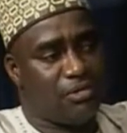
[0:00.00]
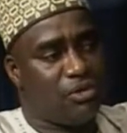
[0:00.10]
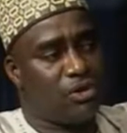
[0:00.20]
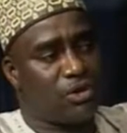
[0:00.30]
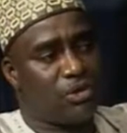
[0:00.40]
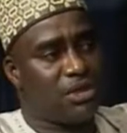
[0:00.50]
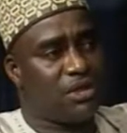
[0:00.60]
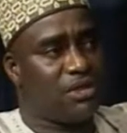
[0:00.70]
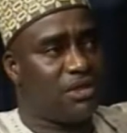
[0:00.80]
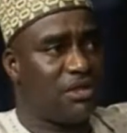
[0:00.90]

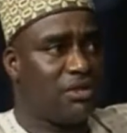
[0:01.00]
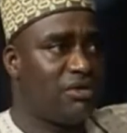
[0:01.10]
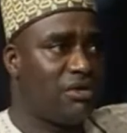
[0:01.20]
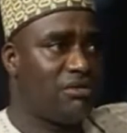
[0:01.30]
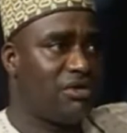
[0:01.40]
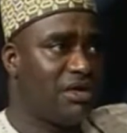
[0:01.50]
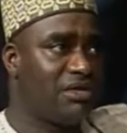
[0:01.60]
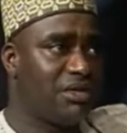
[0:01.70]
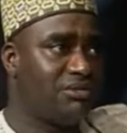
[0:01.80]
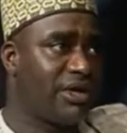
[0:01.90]
fluctuation in the oil
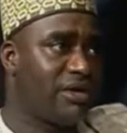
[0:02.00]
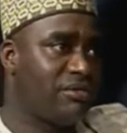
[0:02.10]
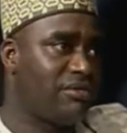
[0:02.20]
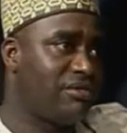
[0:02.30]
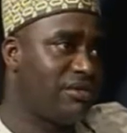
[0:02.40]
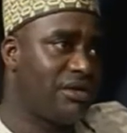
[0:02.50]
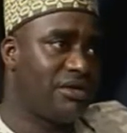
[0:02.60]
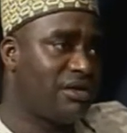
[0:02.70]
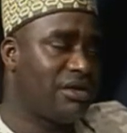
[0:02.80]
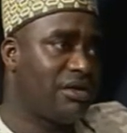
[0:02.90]
price is variable,
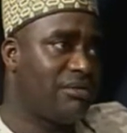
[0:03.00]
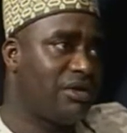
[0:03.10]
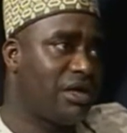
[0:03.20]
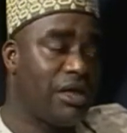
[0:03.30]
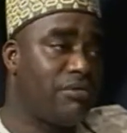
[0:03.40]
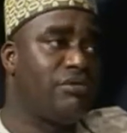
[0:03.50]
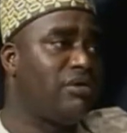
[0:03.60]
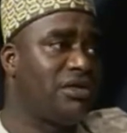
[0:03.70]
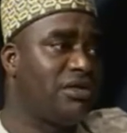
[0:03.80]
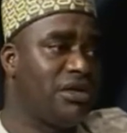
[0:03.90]
and
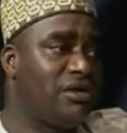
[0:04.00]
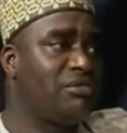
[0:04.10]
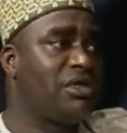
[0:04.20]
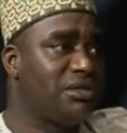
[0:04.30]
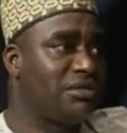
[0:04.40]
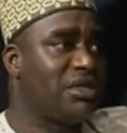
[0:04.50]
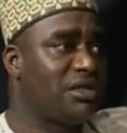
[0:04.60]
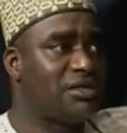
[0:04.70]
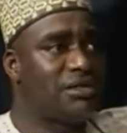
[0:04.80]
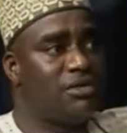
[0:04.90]
everybody now believes that
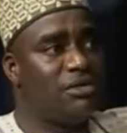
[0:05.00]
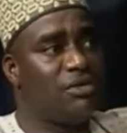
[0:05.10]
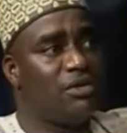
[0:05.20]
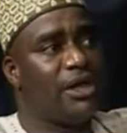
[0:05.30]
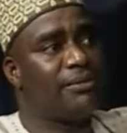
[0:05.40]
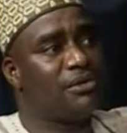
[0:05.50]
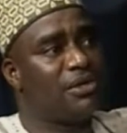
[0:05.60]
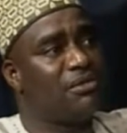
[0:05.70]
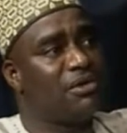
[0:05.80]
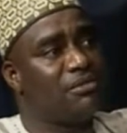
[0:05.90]
we have to
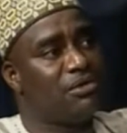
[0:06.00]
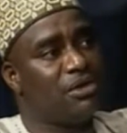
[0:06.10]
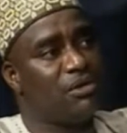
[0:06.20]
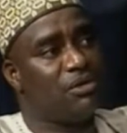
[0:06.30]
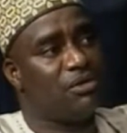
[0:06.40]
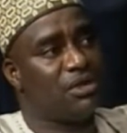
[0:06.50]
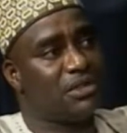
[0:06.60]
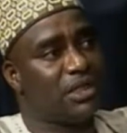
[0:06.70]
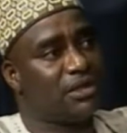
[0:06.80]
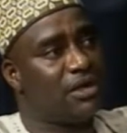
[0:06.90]
develop the non-oil sector.